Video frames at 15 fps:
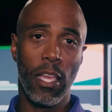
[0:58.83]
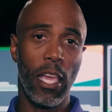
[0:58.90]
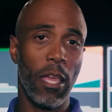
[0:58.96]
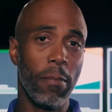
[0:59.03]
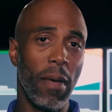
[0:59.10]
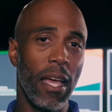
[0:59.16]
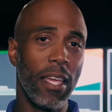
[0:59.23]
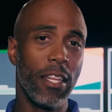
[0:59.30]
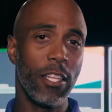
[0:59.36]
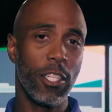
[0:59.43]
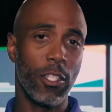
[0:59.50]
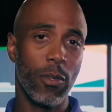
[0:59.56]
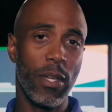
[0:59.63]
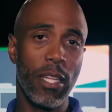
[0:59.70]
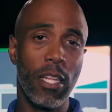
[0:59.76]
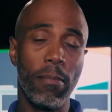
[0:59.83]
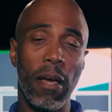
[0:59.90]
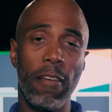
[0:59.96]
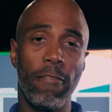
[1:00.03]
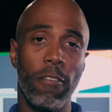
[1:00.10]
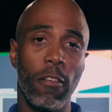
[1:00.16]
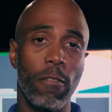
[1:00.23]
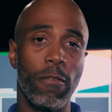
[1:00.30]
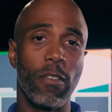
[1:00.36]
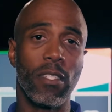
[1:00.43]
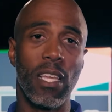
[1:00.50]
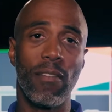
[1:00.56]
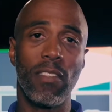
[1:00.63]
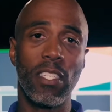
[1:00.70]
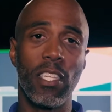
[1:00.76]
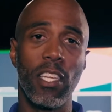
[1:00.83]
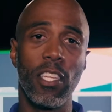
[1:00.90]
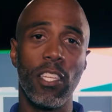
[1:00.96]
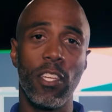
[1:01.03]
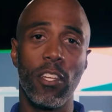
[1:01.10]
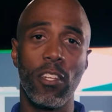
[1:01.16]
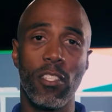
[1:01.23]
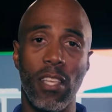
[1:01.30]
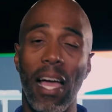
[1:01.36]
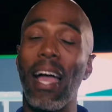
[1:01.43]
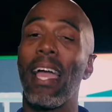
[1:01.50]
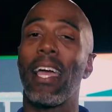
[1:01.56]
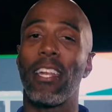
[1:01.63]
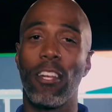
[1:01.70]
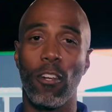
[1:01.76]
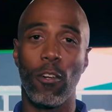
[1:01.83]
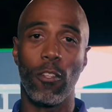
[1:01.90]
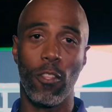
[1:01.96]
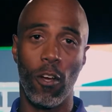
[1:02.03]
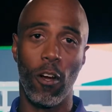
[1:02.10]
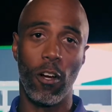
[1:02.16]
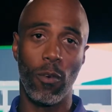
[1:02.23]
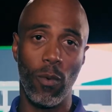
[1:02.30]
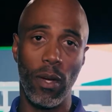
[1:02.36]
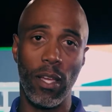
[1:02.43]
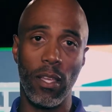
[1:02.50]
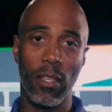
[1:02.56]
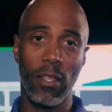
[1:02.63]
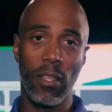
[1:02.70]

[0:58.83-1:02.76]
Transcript: In my industry and in my field for 17 years, I had to learn the hard way.